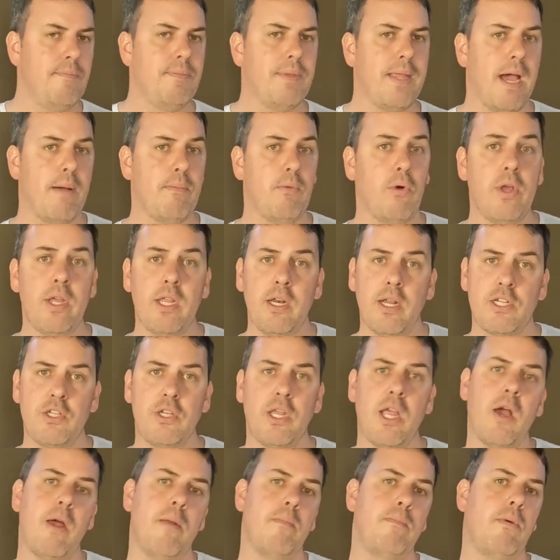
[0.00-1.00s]
Or you can
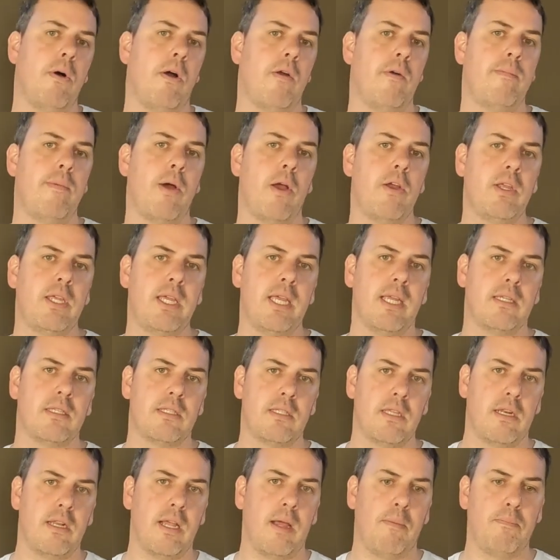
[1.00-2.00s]
actually go out and buy remote kits
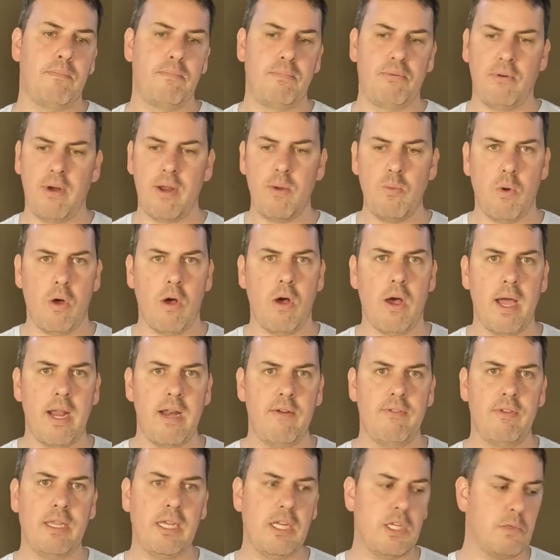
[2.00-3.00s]
that are pre-wired,
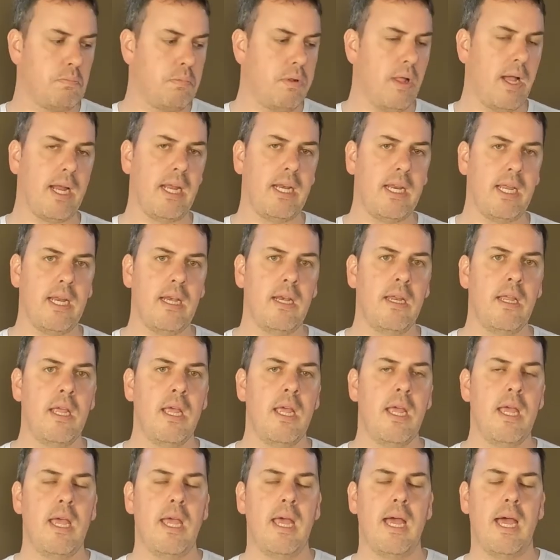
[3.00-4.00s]
everything is plug it in,
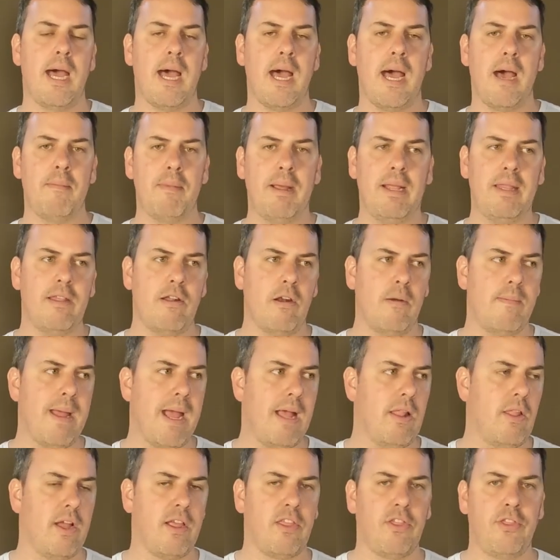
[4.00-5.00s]
and they're
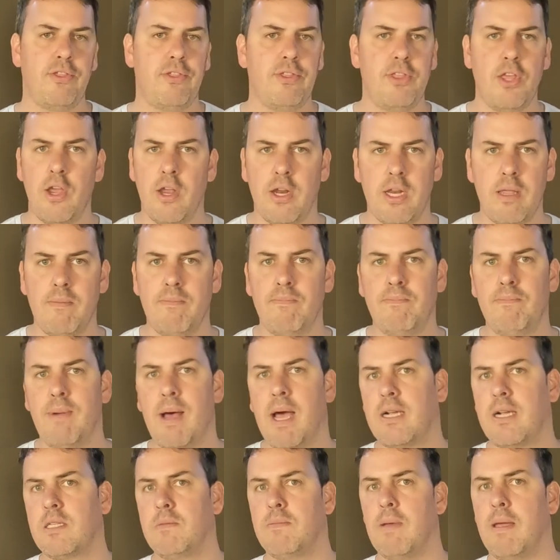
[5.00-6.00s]
about like $30,
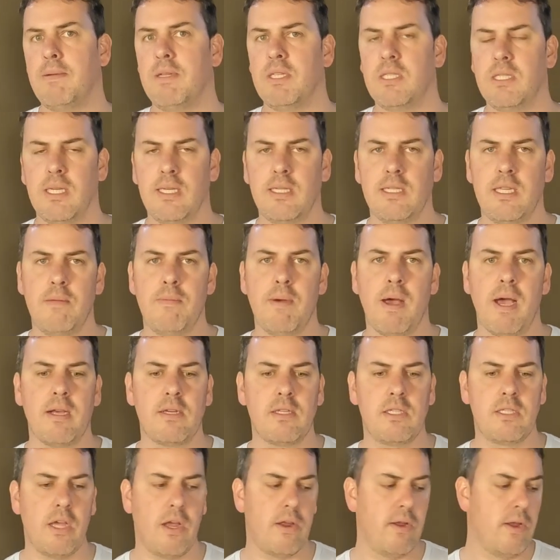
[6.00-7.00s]
maybe $60.
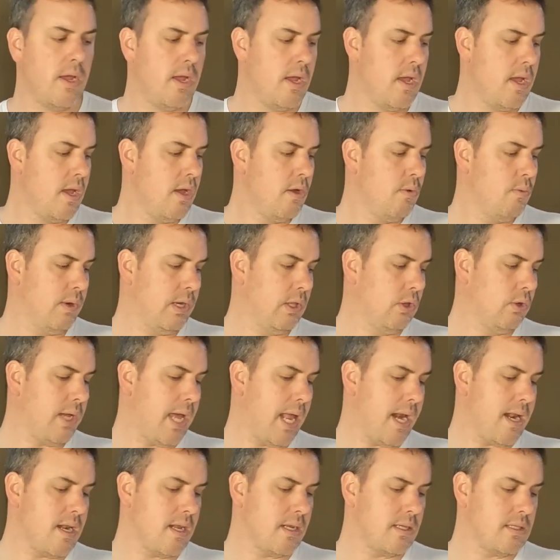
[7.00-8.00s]
So when you look
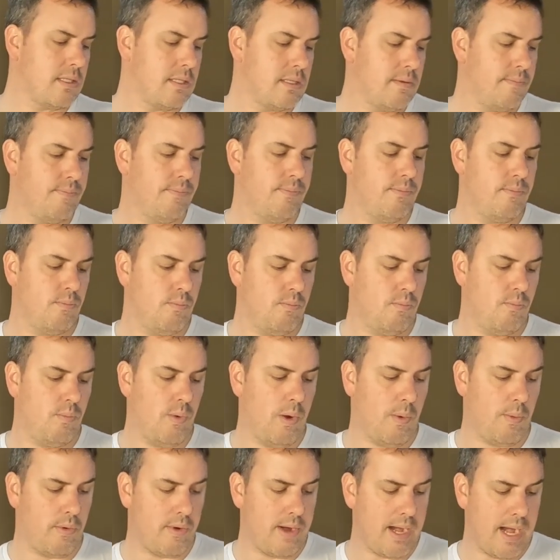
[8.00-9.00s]
at it, it's
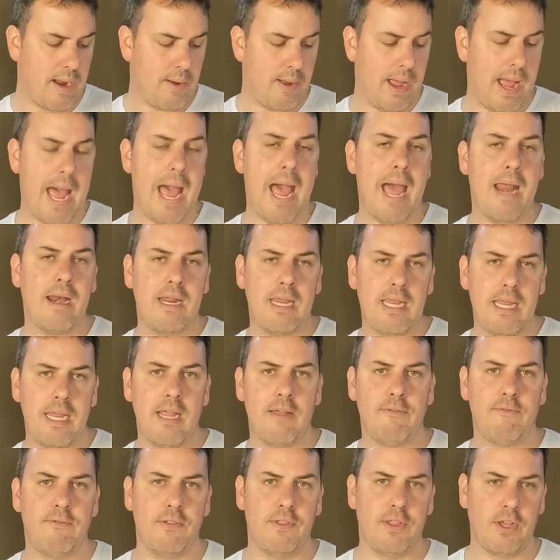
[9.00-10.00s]
what we're at
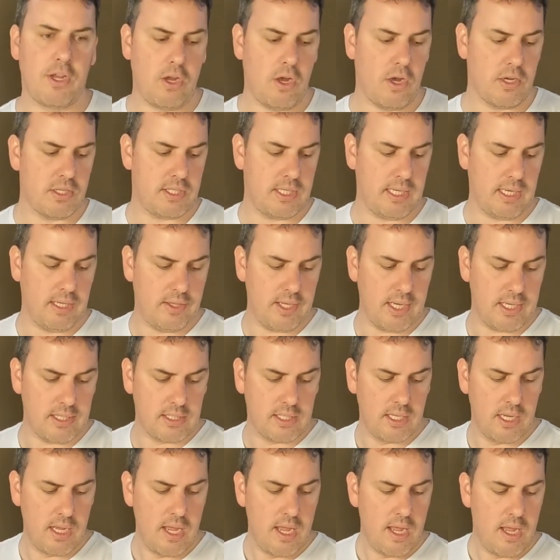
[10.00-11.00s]
here for the costing of
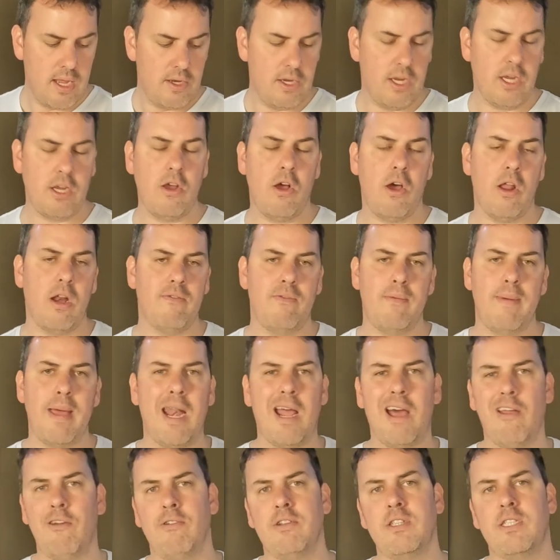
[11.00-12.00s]
this. You're kind of
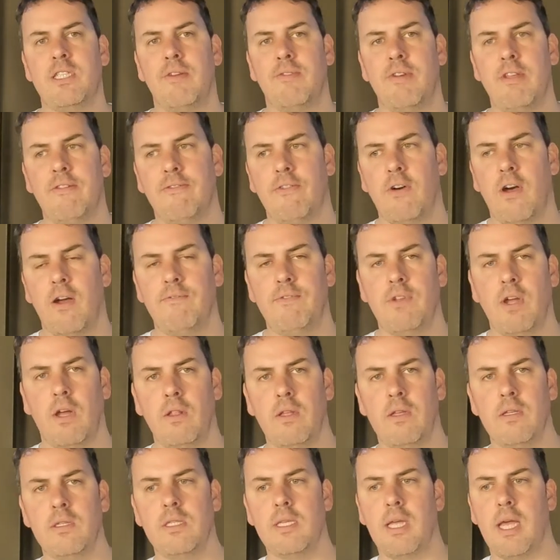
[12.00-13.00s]
about
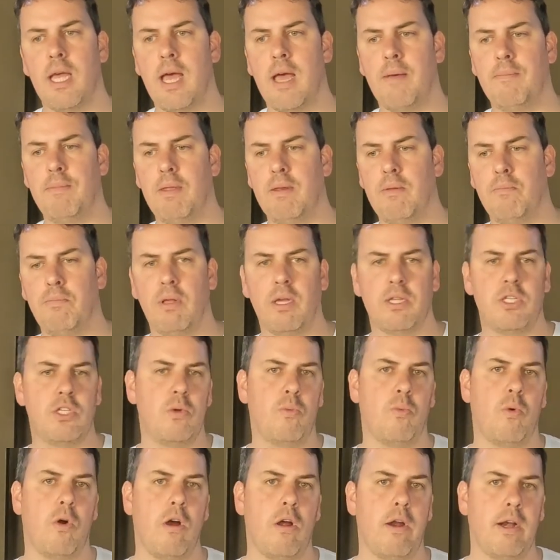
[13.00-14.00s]
$175, then plus
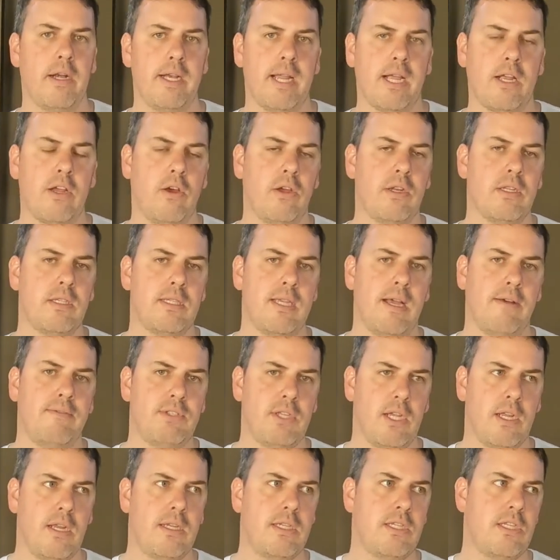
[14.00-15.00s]
your wiring, that kind of stuff.
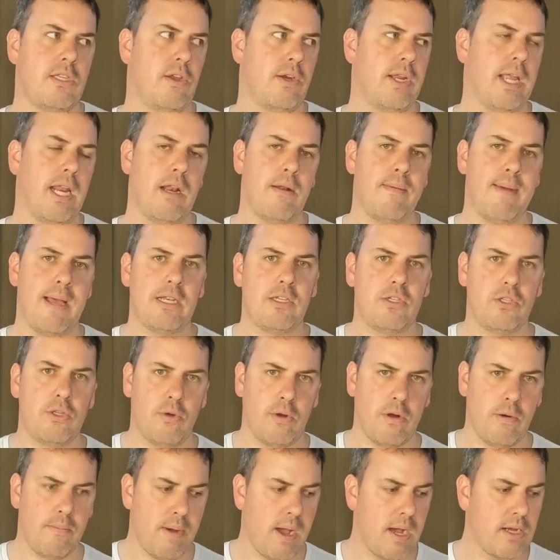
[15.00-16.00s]
So you sort of get about
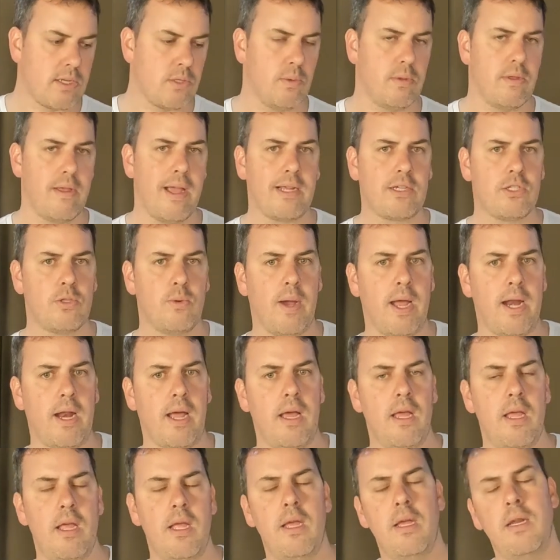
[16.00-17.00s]
$200 for the actuator,
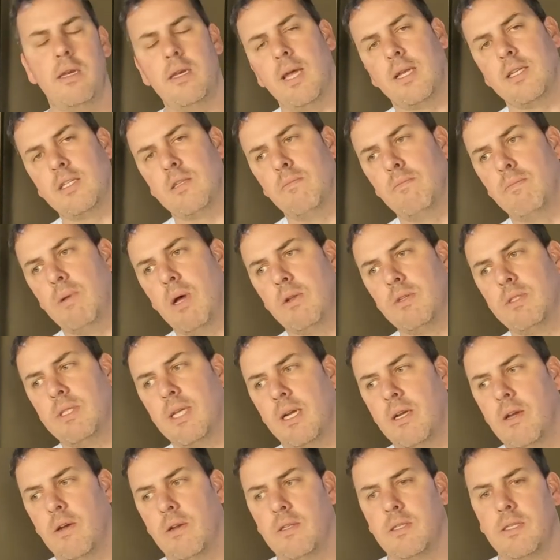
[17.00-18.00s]
nuts and bolts,
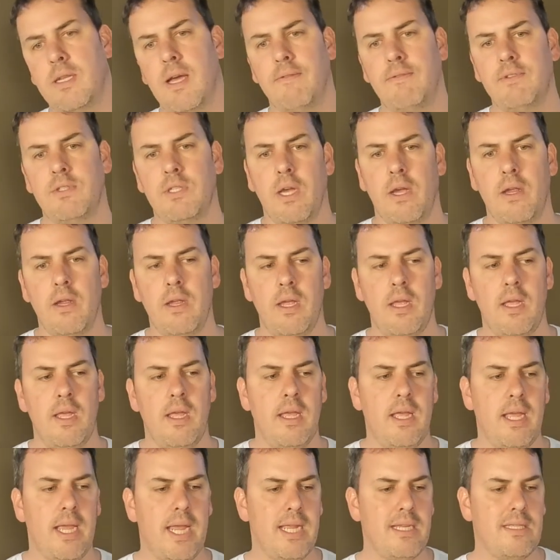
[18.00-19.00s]
that kind of stuff. So
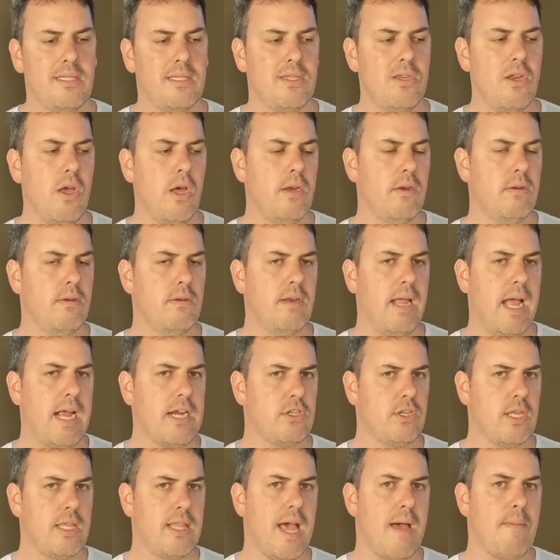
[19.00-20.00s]
it's not
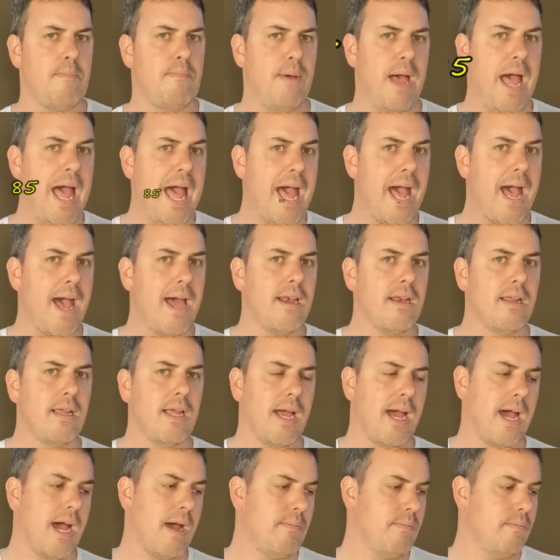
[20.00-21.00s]
actually that bad,
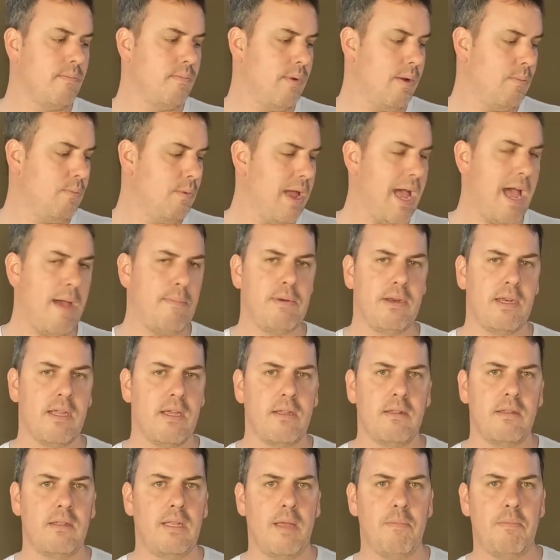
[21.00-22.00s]
and we're happy
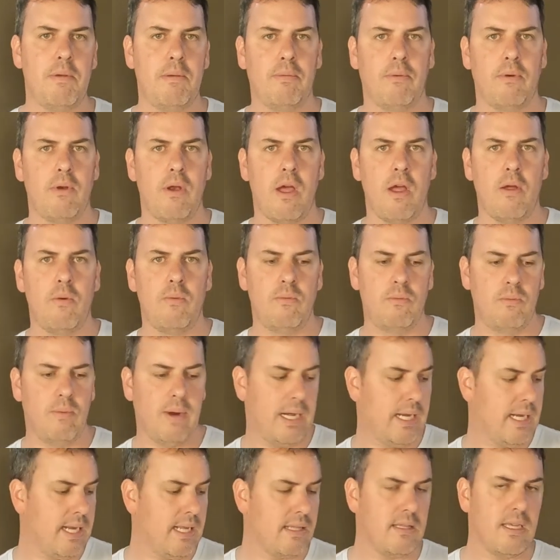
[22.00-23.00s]
to let people know where
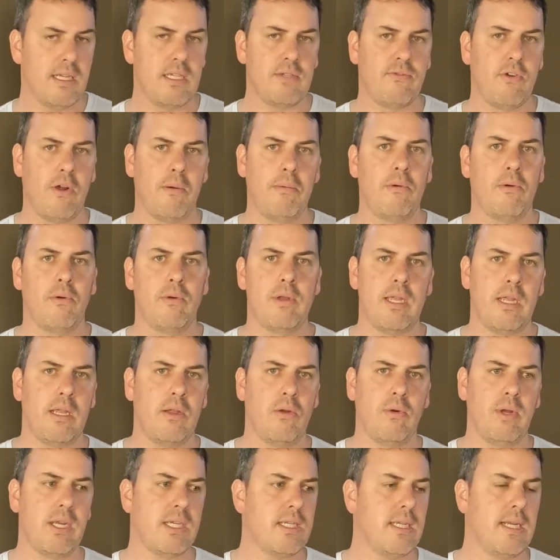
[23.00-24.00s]
to get these from, or you can
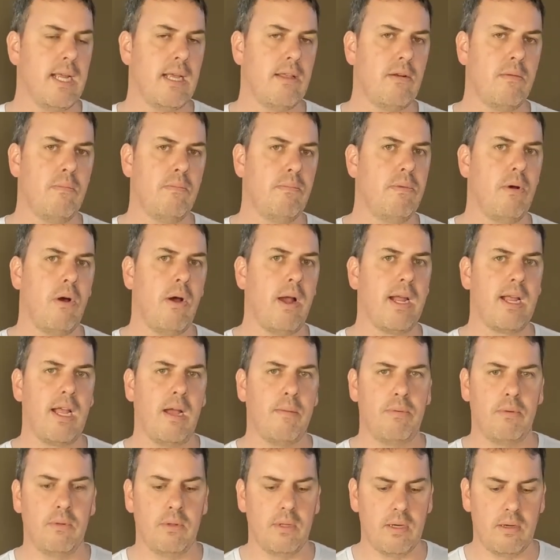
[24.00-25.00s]
all get together and buy a
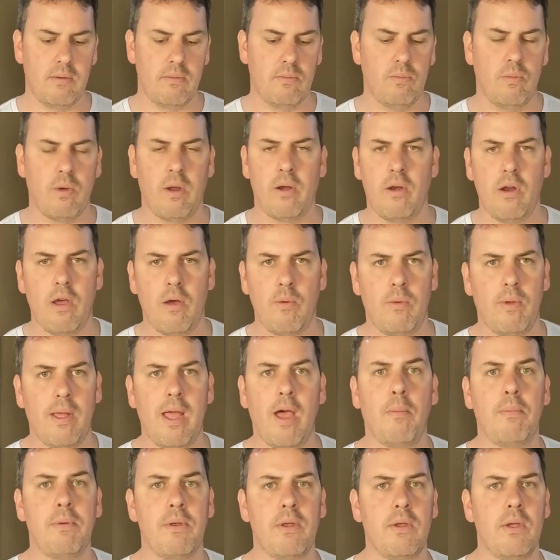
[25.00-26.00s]
couple and whatnot. We'll
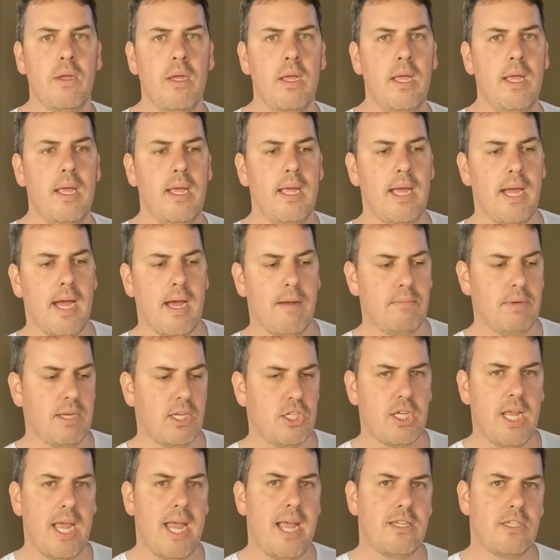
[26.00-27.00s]
help you
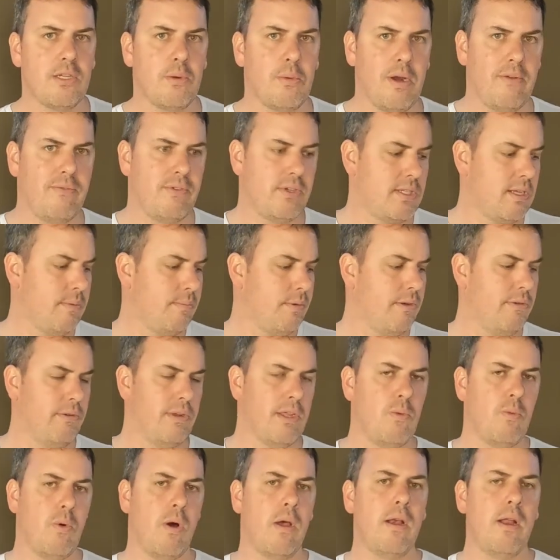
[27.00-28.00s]
get your hands on one if it's something you
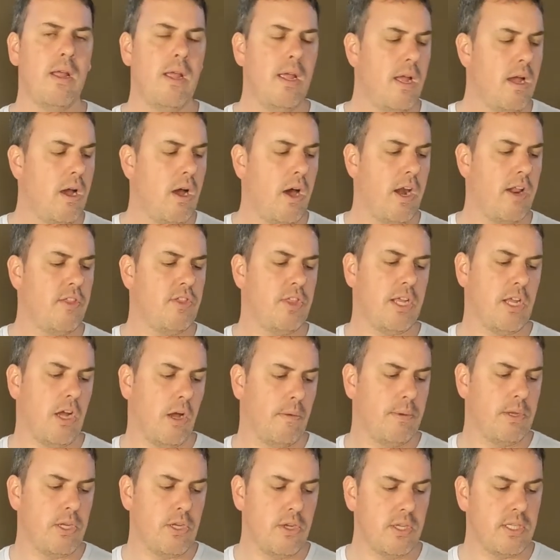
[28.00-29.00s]
really want. I don't think
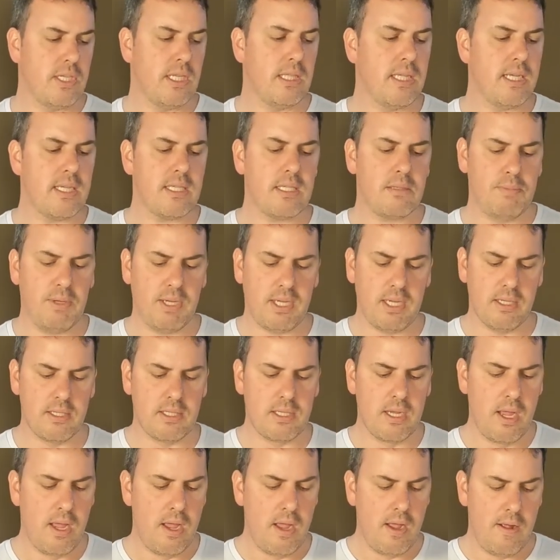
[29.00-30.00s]
I'll be using this
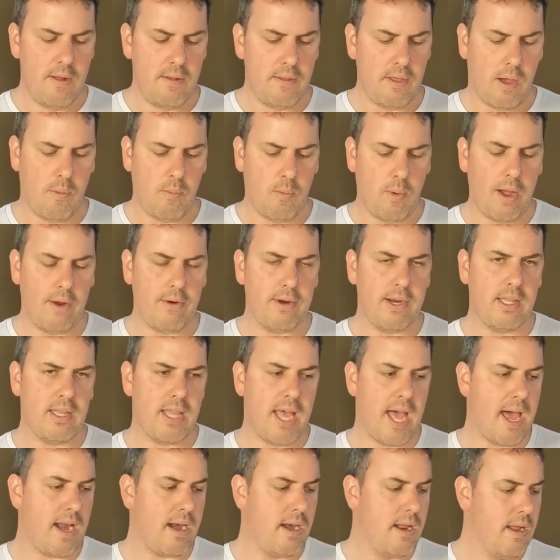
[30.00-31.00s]
because I'm worried
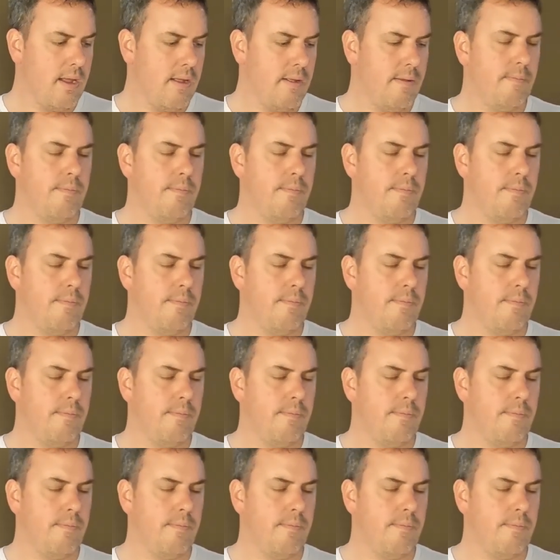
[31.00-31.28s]
that